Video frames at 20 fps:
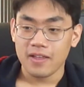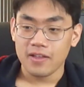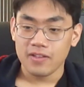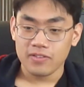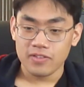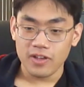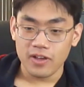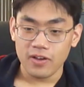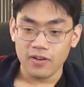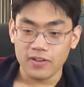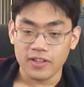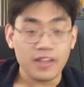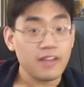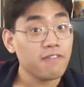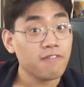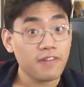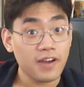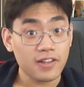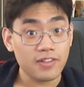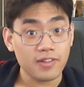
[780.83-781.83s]
So he
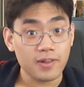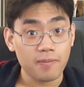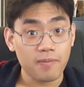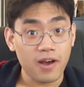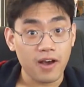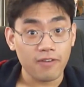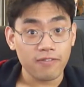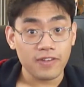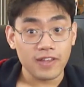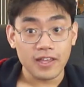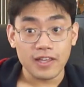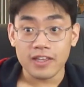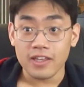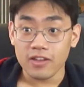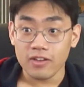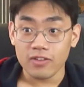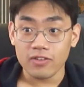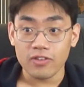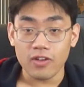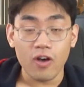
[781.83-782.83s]
fights them off. He
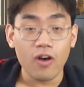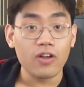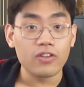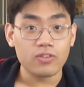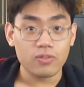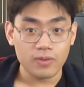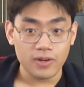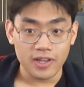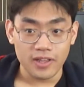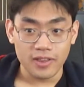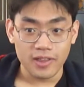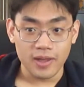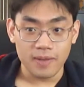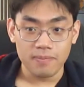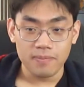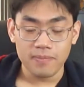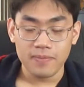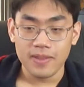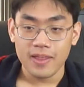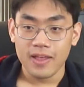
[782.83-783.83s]
kills all 3 of them,
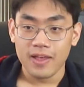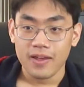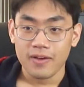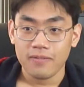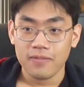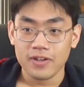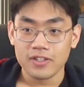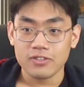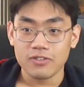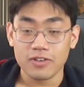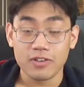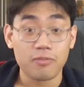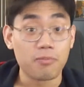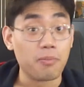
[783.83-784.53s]
which was